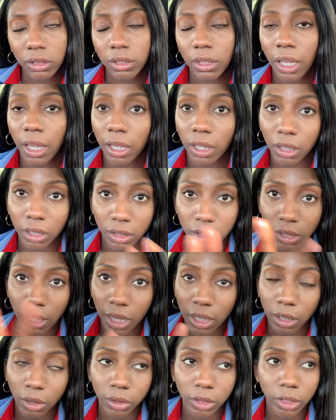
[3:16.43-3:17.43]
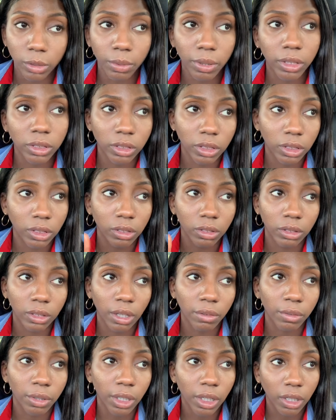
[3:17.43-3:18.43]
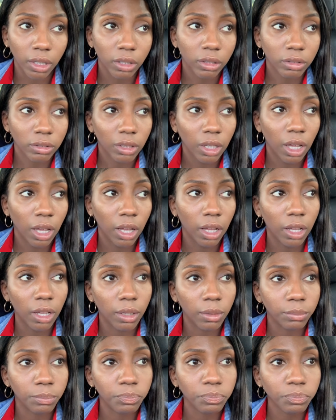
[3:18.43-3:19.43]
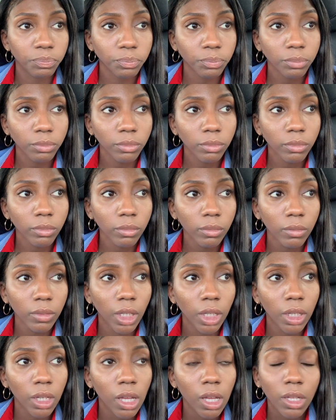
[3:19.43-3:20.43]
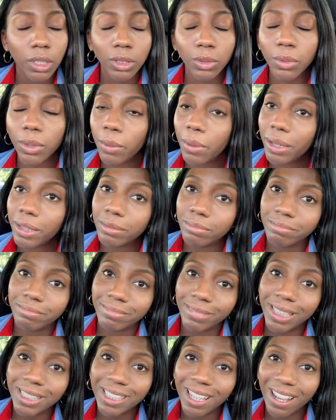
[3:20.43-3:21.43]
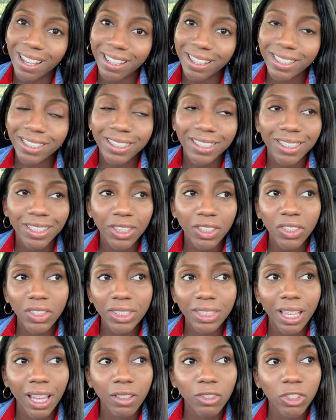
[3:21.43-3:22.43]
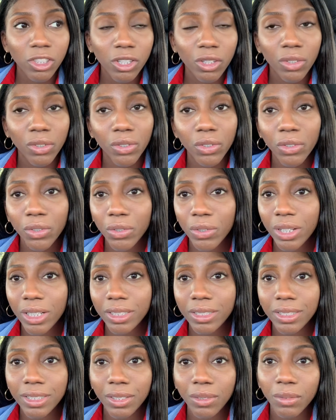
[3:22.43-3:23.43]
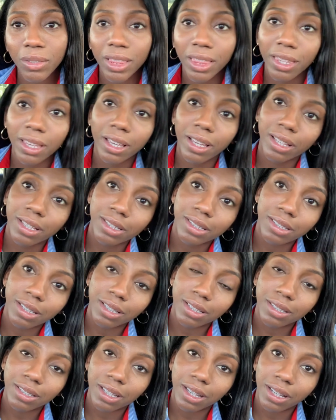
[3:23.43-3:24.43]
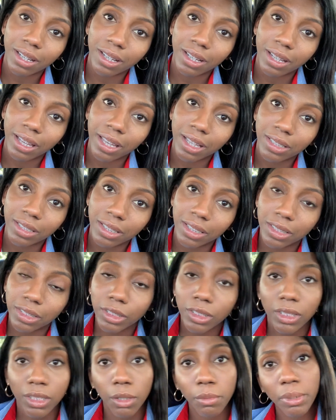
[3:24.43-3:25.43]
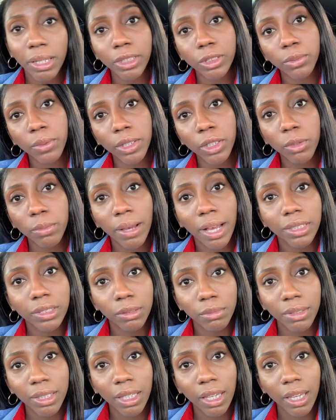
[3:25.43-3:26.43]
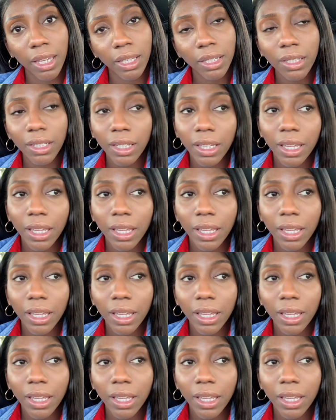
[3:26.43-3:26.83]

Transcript: And I know this person never again. So anyway, it's all good. You just have to deal with things and handle it the best way you possibly can.